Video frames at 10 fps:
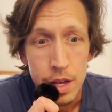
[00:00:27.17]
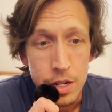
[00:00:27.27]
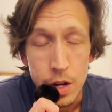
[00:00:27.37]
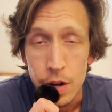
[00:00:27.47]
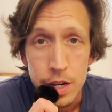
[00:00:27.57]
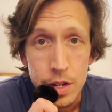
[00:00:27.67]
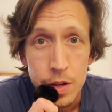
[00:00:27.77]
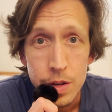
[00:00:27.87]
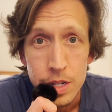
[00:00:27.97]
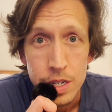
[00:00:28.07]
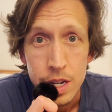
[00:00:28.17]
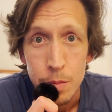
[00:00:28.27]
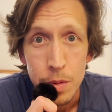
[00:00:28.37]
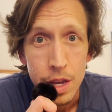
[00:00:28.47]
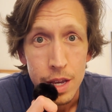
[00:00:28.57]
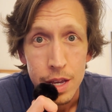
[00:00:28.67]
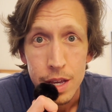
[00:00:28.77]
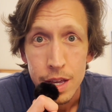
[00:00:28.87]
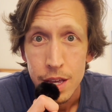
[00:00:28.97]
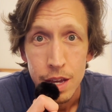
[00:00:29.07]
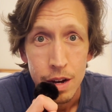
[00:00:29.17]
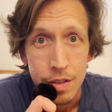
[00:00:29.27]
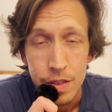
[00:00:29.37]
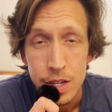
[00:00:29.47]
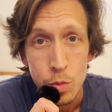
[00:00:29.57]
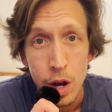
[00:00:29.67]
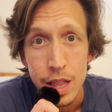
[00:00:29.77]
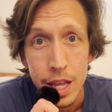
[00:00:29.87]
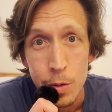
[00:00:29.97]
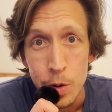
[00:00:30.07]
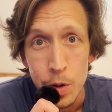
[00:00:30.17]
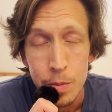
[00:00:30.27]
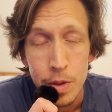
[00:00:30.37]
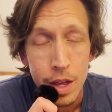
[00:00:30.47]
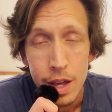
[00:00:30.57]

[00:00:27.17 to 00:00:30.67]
don't get too used to seeing me here in this well-lit room.